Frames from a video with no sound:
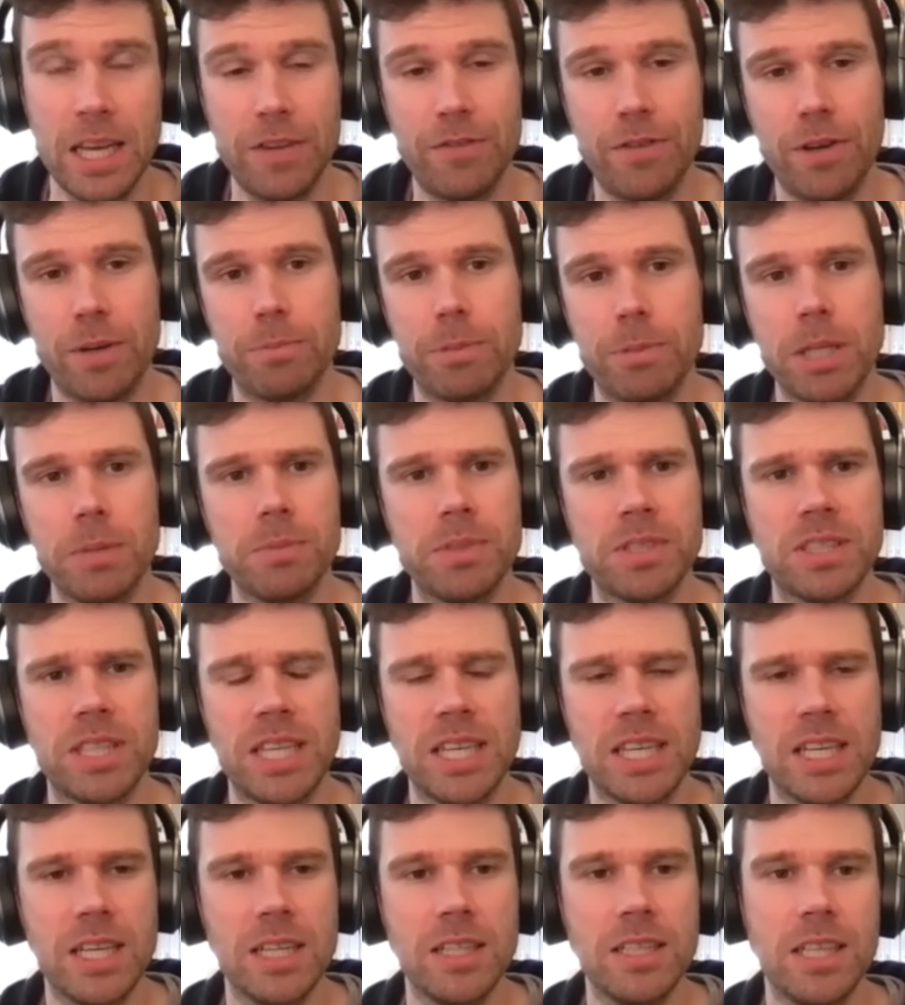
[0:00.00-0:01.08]
If I'm not
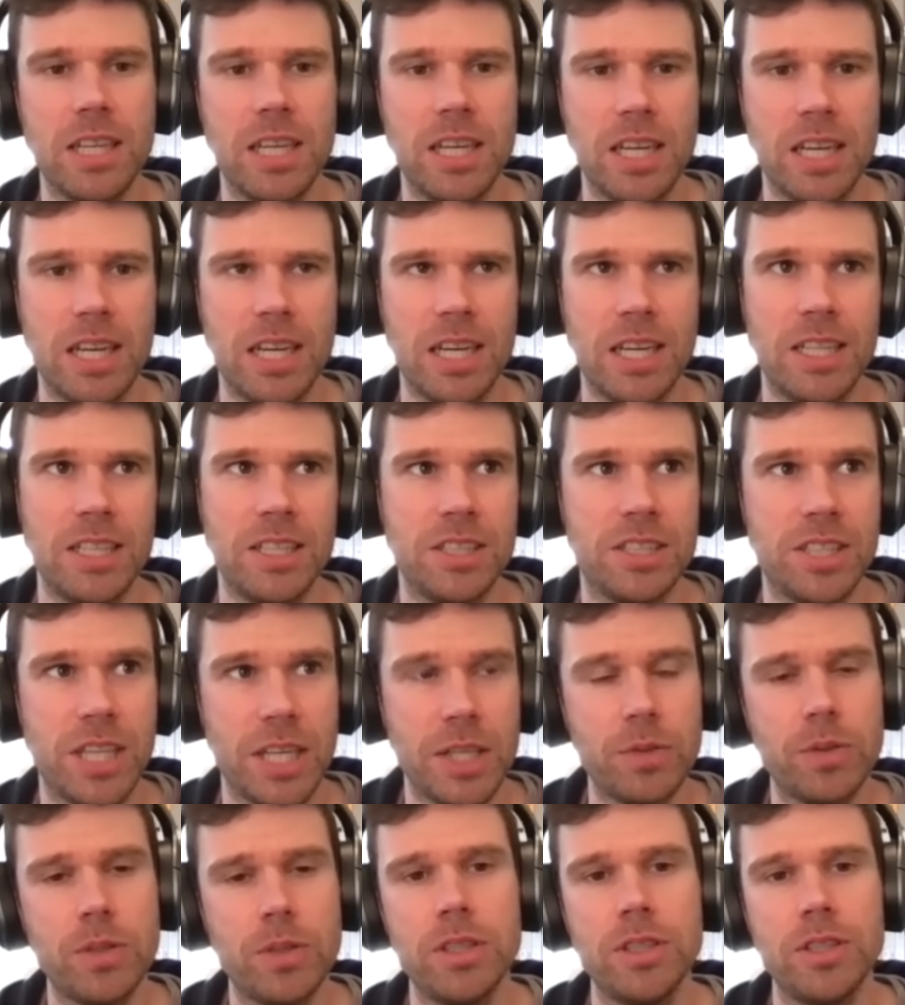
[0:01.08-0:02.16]
mistaken, in
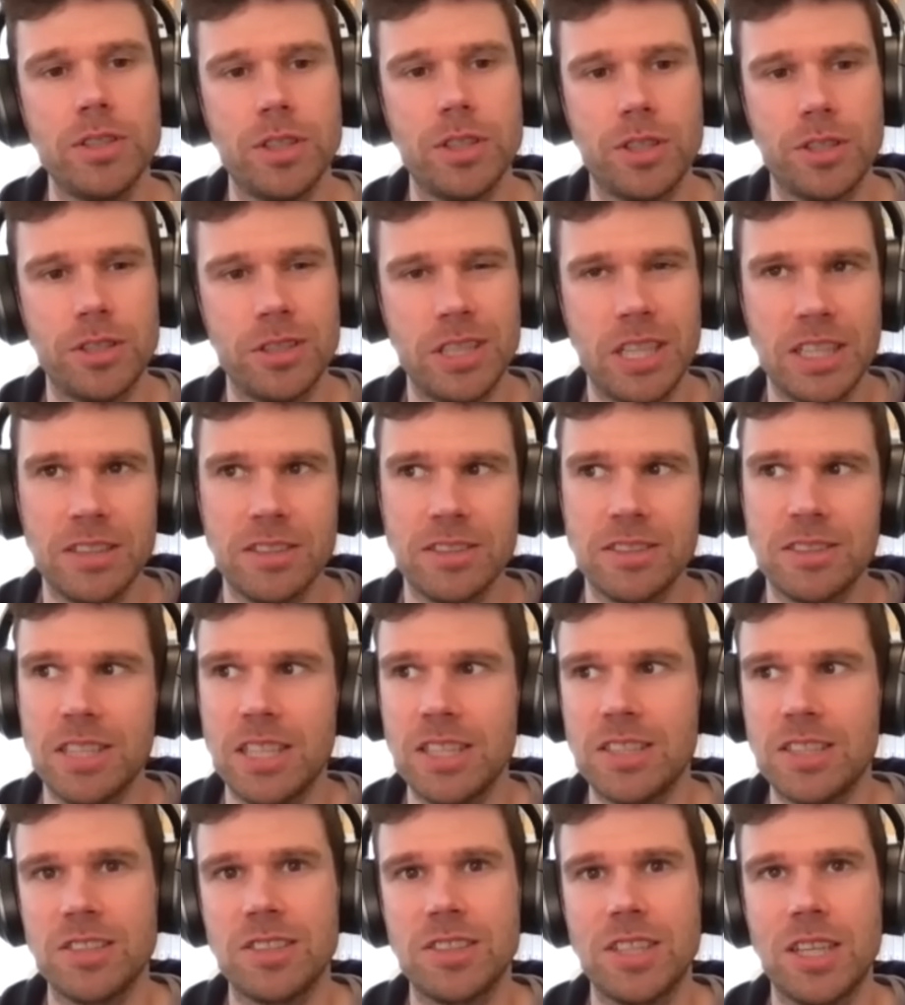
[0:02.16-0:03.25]
general, you're not
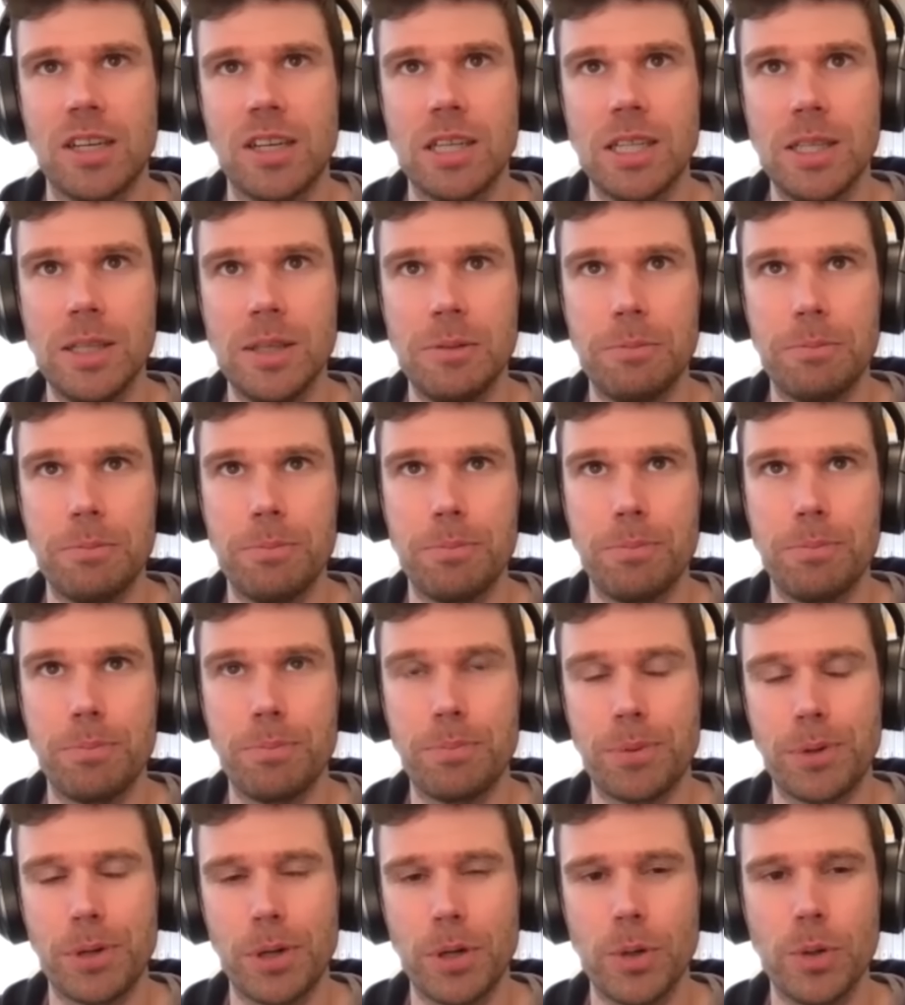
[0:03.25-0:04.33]
necessarily
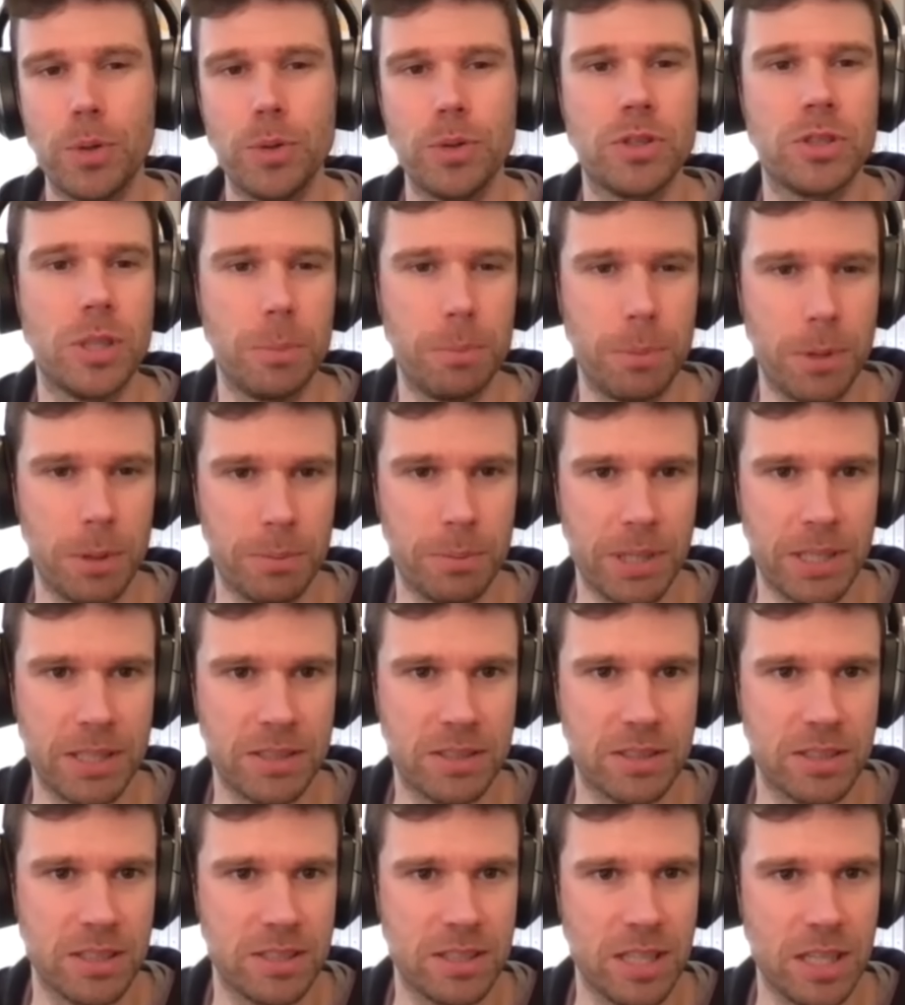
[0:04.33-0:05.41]
pro
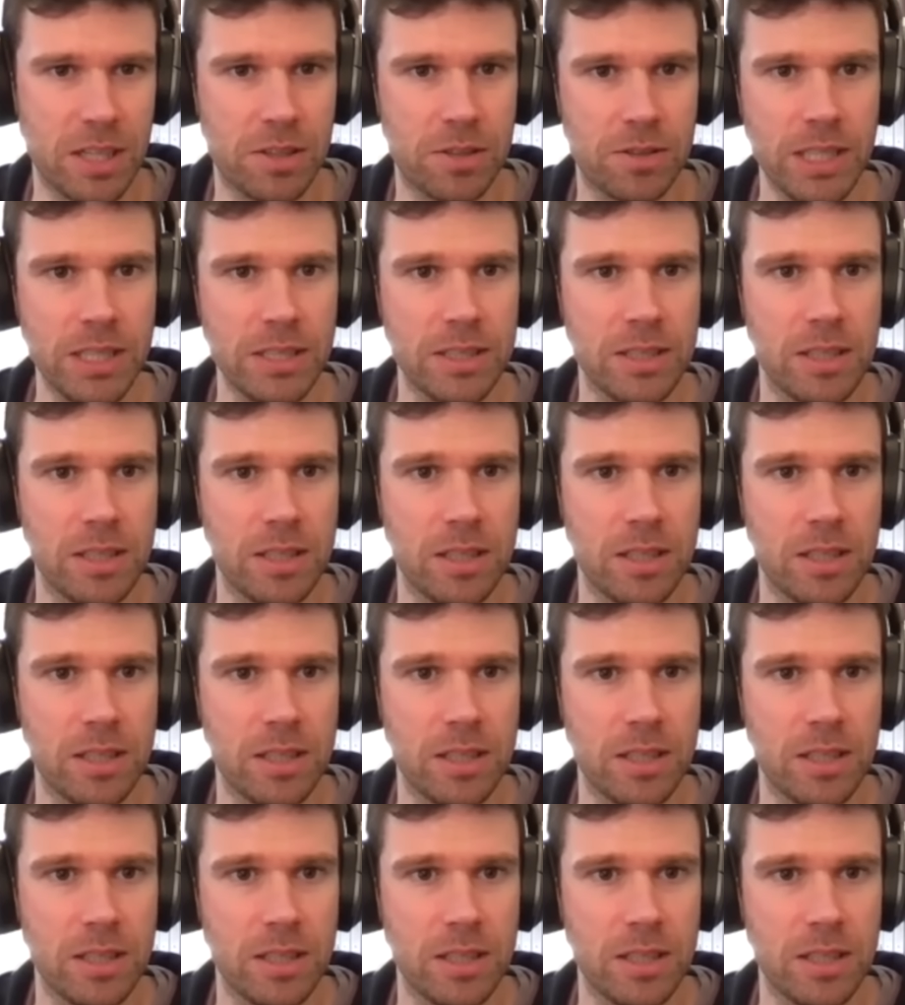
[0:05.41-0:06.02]
supplements. Is that correct?